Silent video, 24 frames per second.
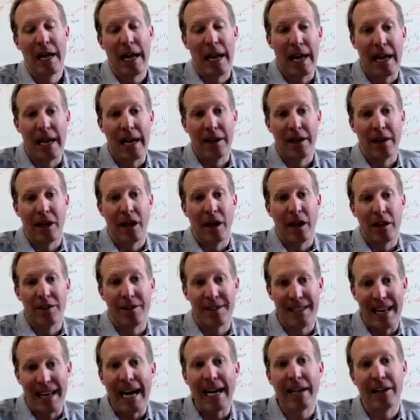And
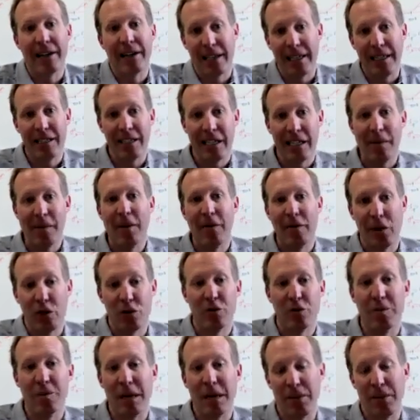sadly, some of
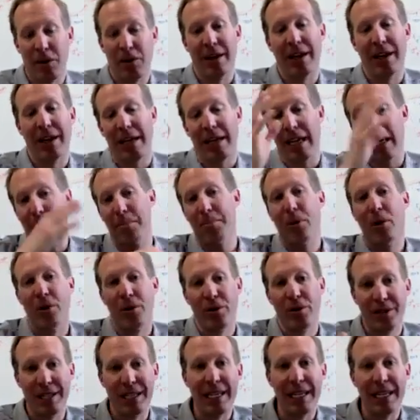those people that get pulled